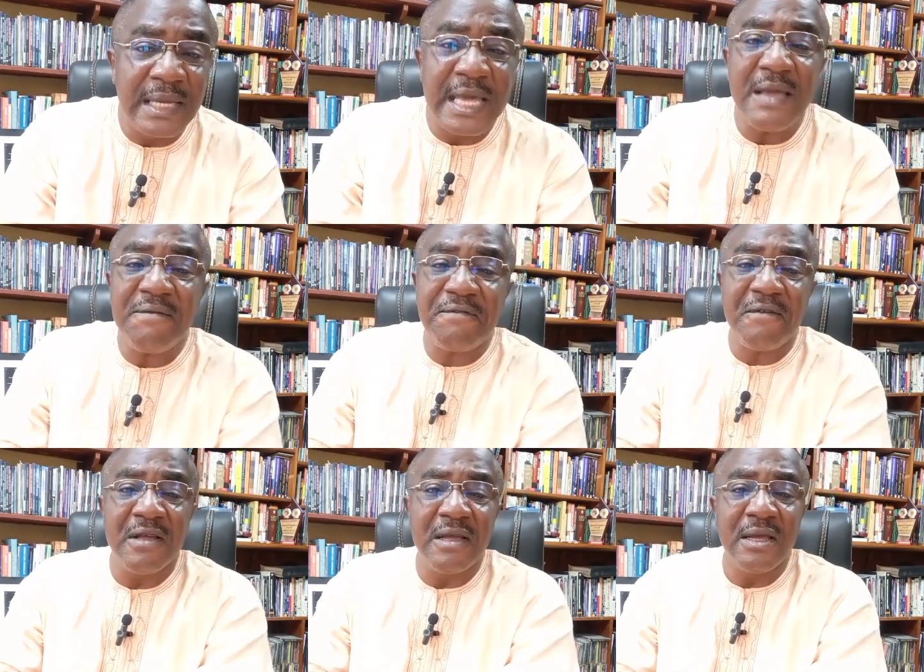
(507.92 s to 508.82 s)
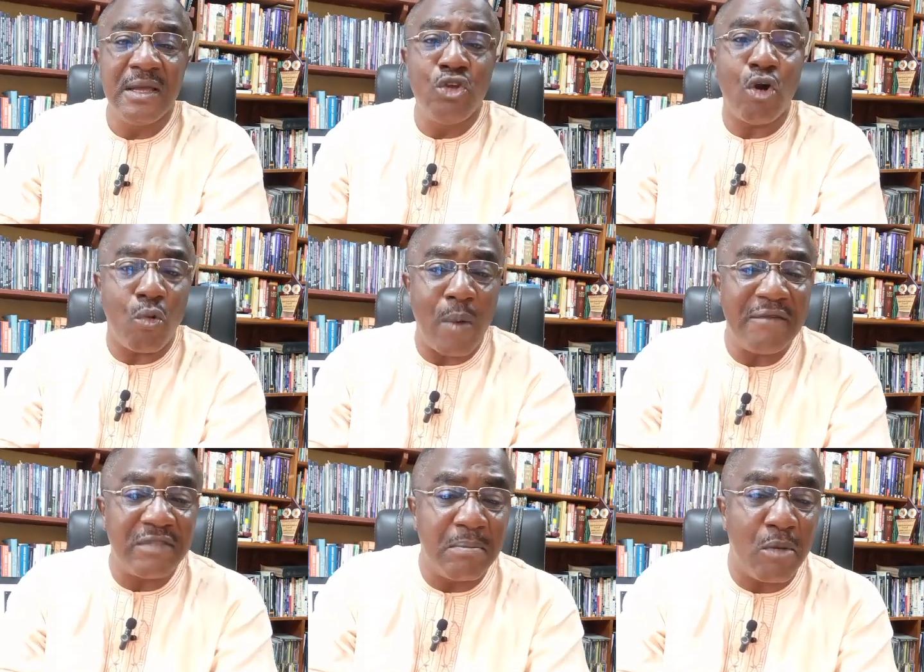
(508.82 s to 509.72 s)
Give your
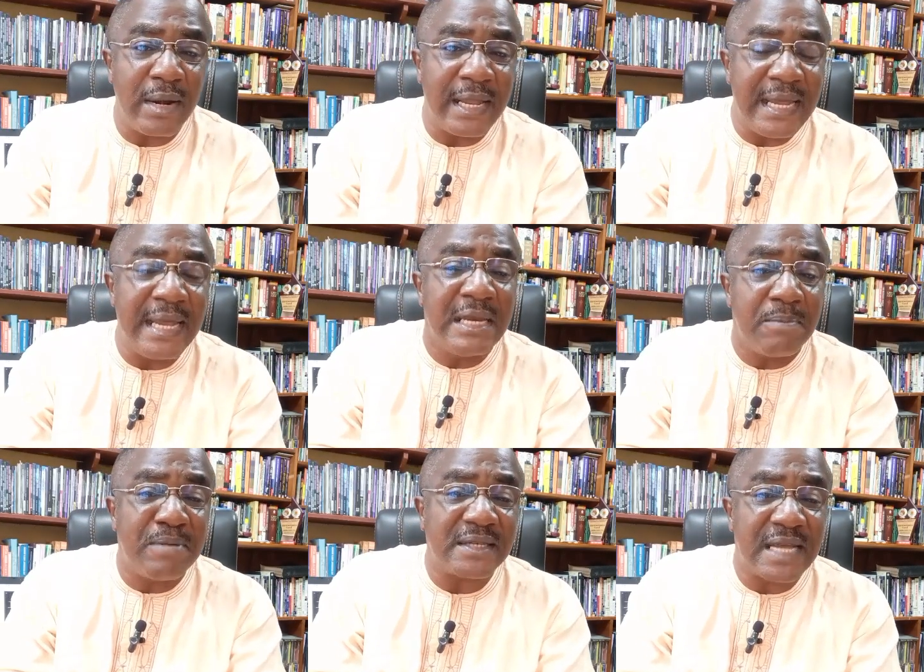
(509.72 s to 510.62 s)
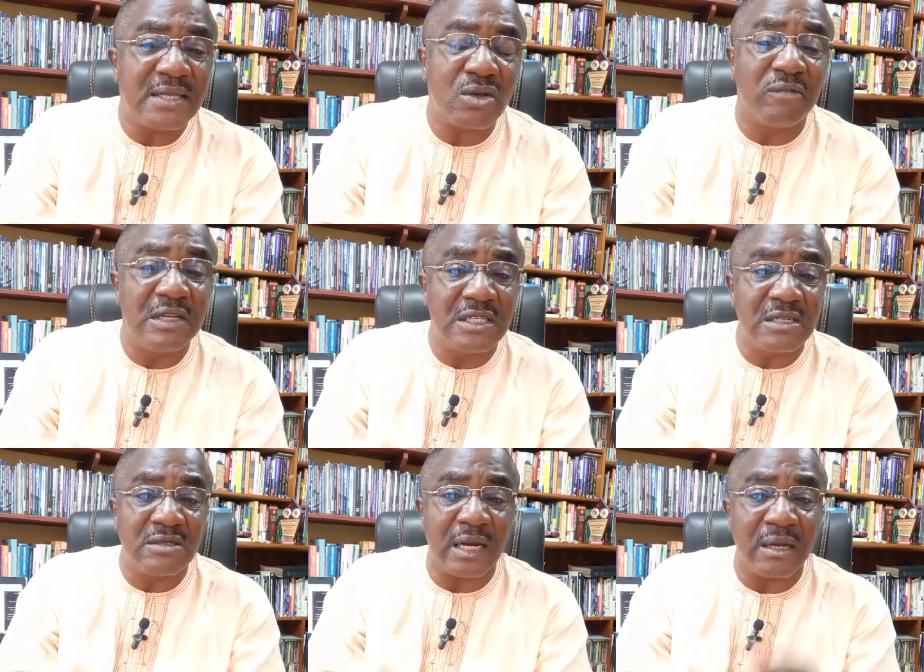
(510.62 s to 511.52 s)
wife the money in the presence of the
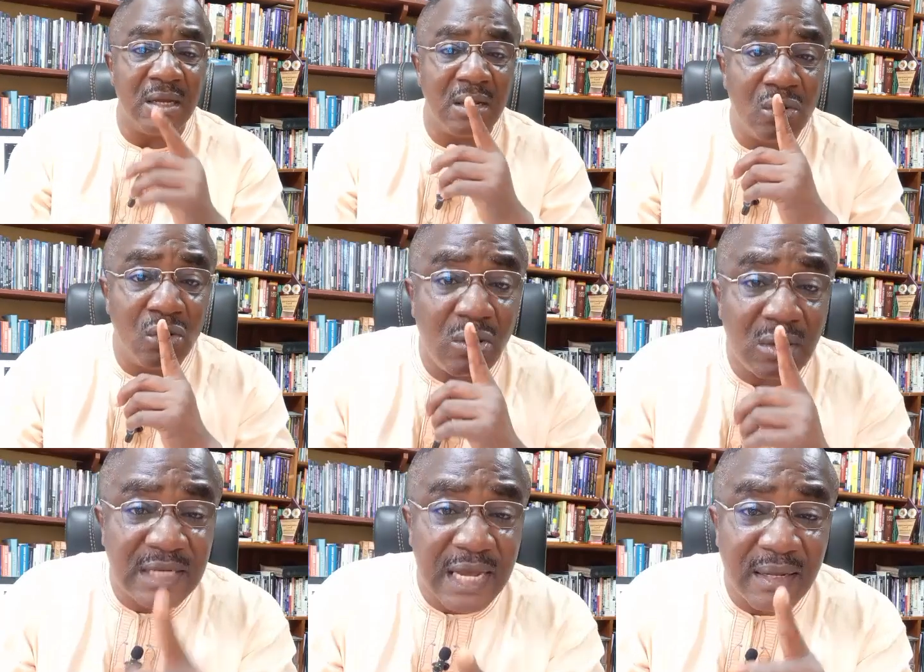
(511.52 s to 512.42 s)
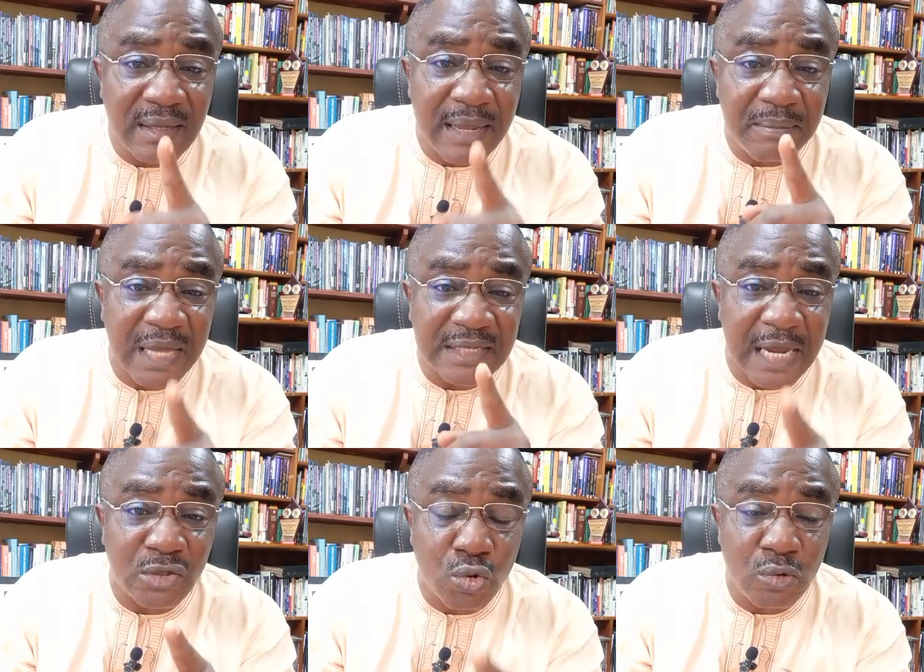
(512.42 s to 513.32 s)
children. Don't tell them that
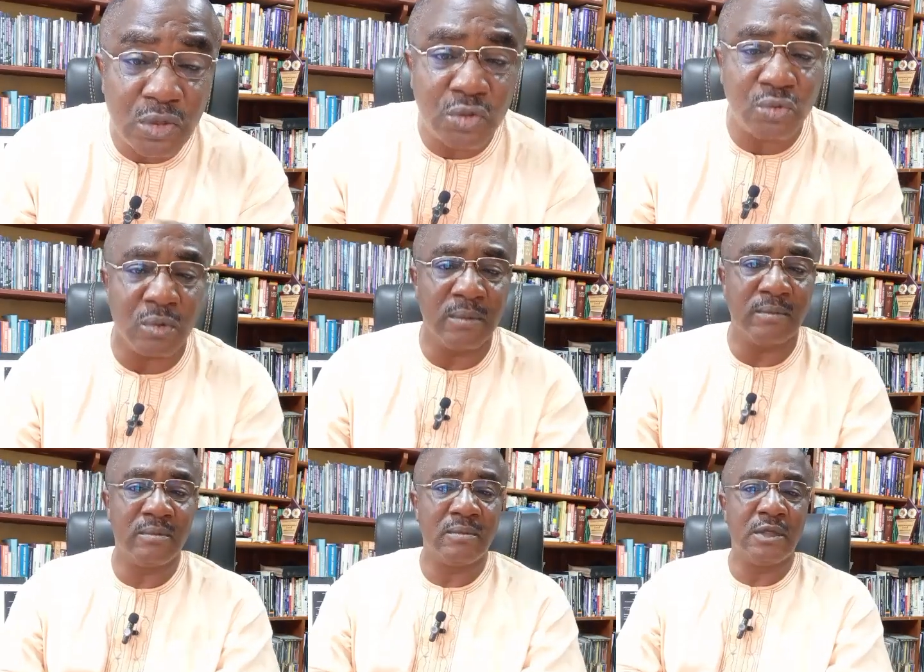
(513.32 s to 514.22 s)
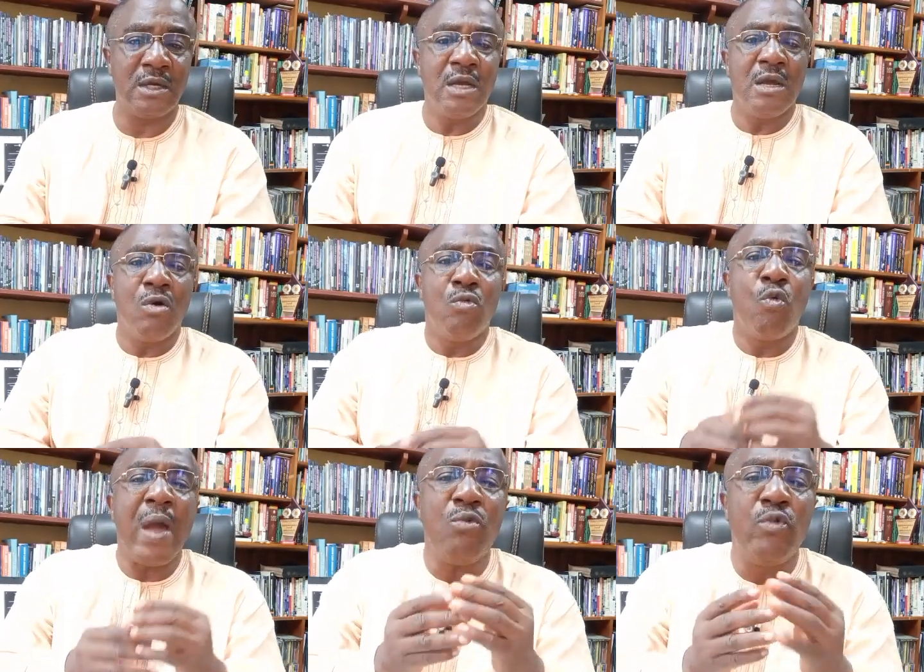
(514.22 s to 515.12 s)
I told you.
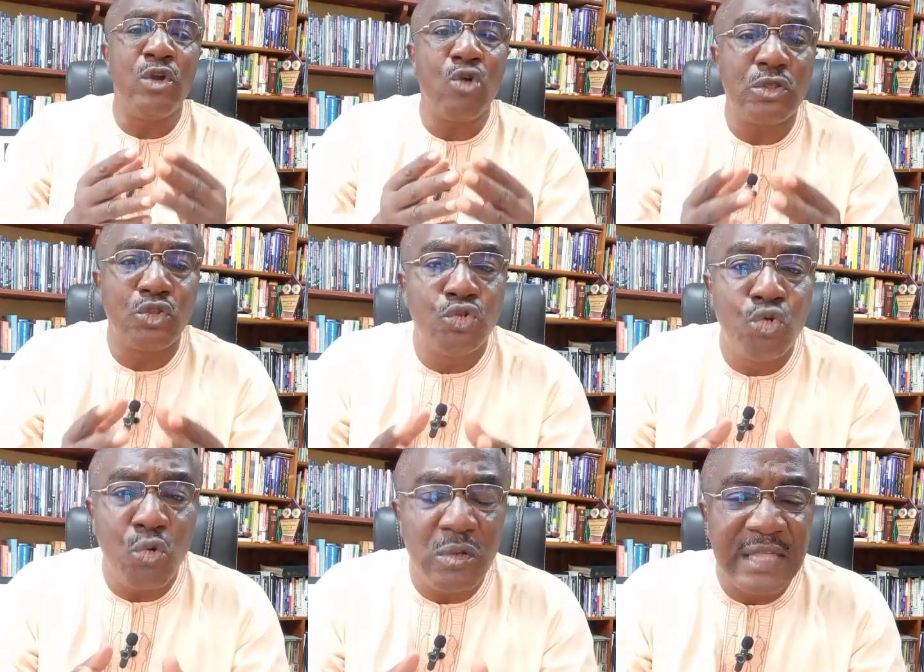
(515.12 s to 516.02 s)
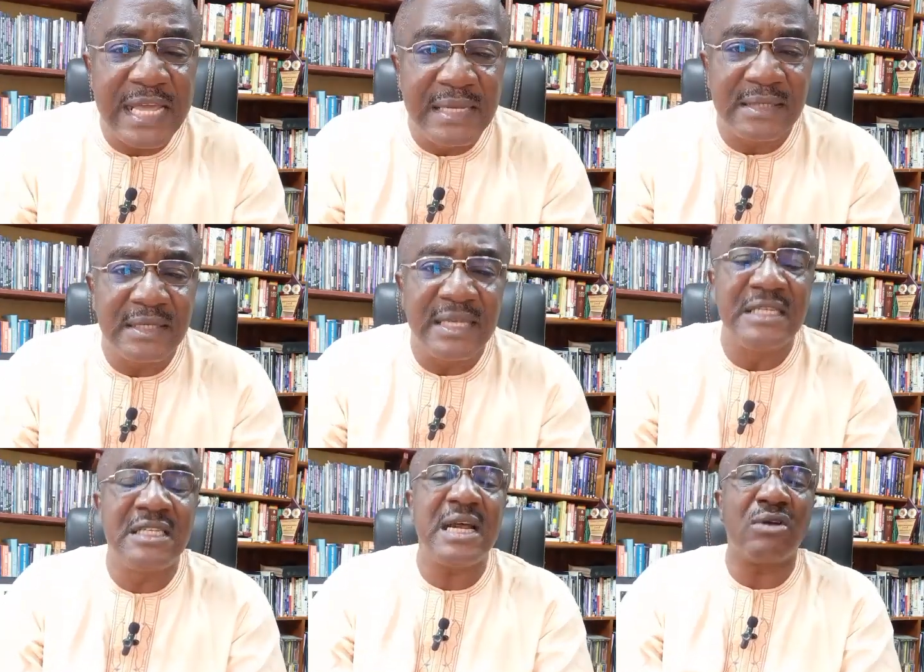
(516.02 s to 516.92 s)
When we don't do this, the
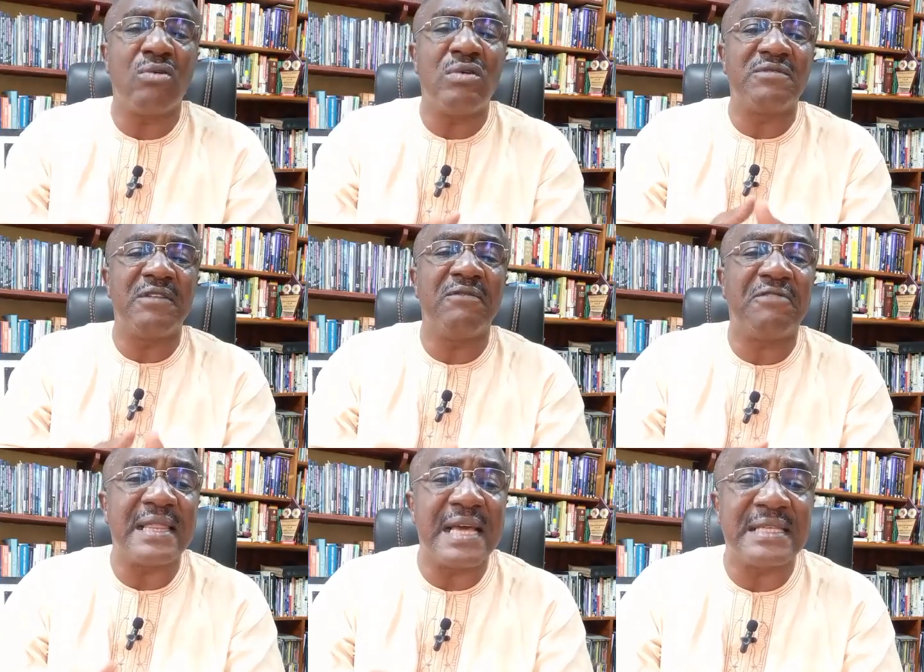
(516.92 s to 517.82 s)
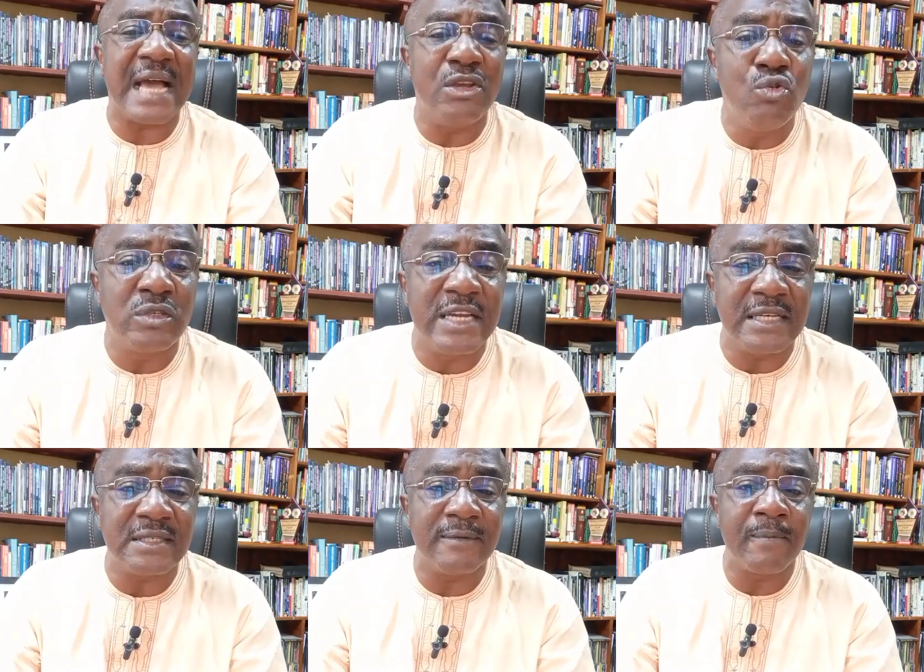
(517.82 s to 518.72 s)
children always feel fathers are
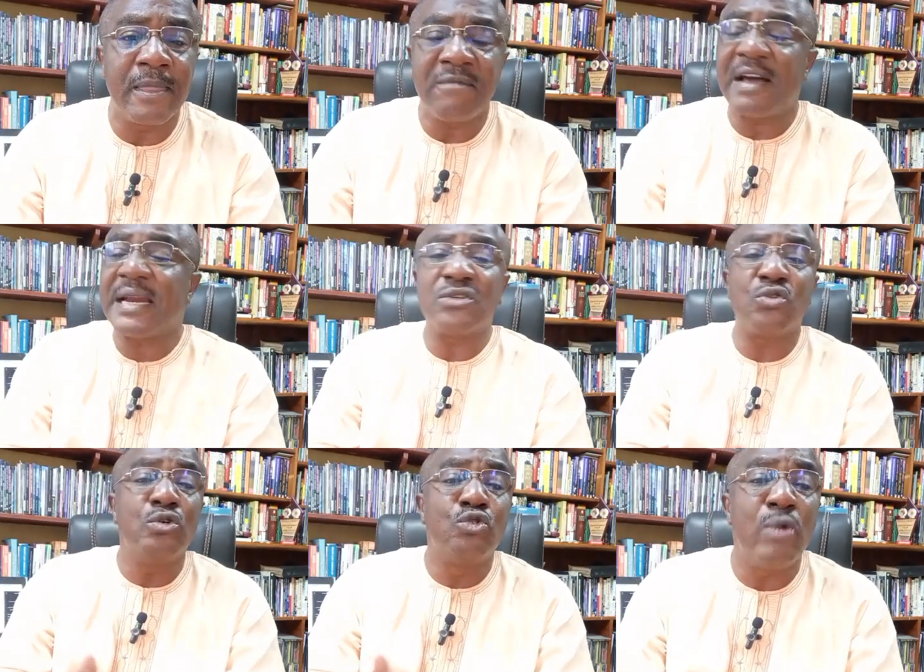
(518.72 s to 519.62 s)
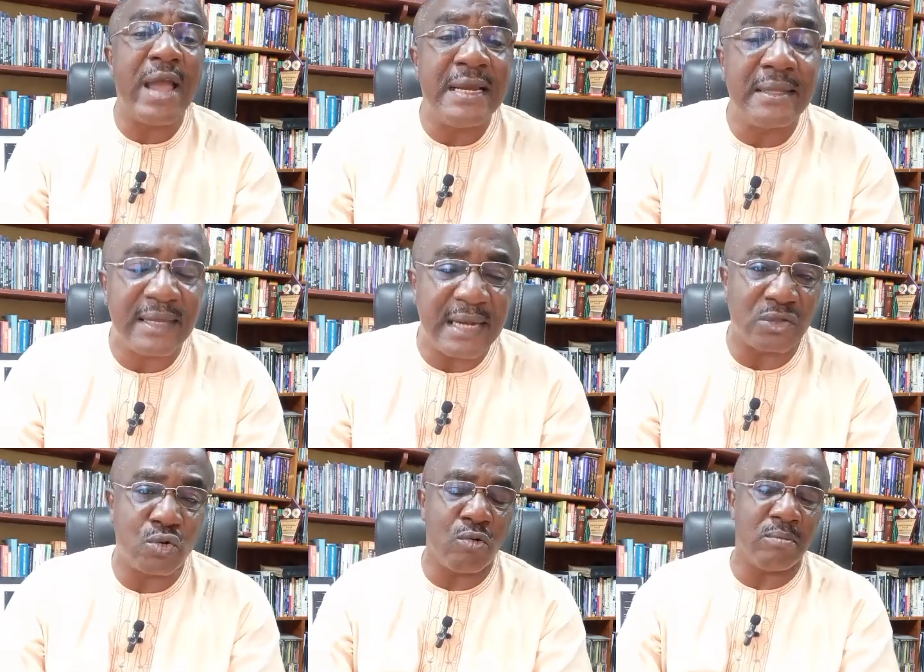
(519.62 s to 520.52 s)
useless. Fathers don't do anything
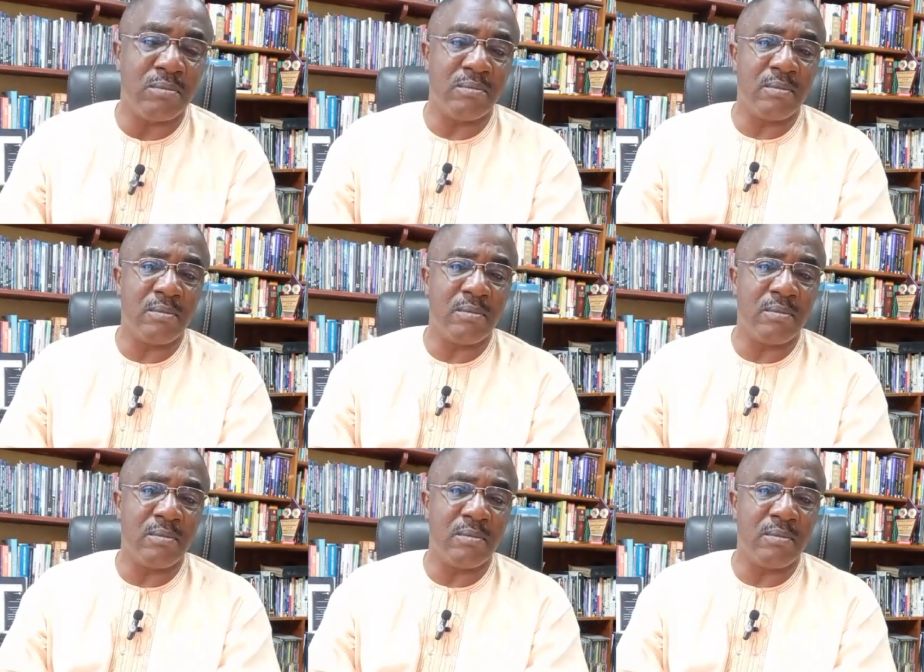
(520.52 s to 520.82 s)
at home.